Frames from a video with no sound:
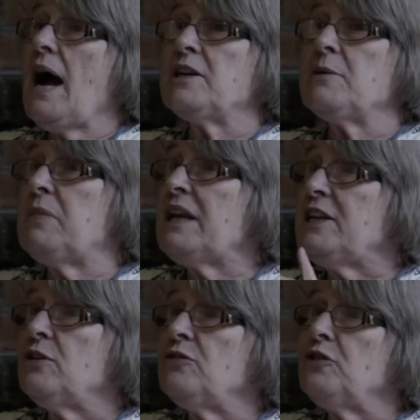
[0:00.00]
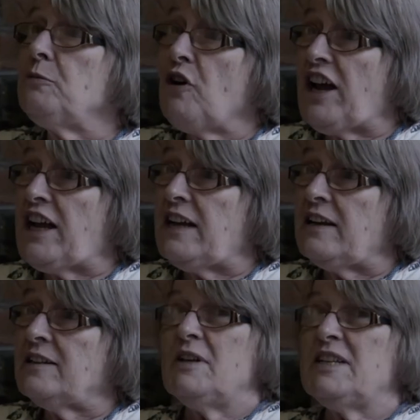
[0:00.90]
had a bleed on the
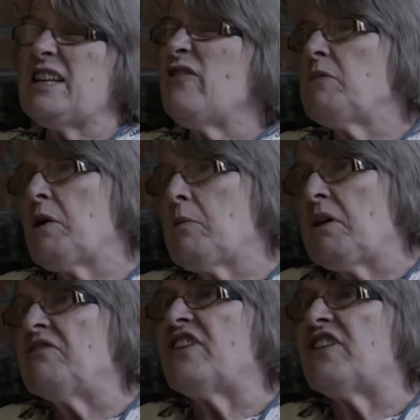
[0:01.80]
brain. It's left me a bit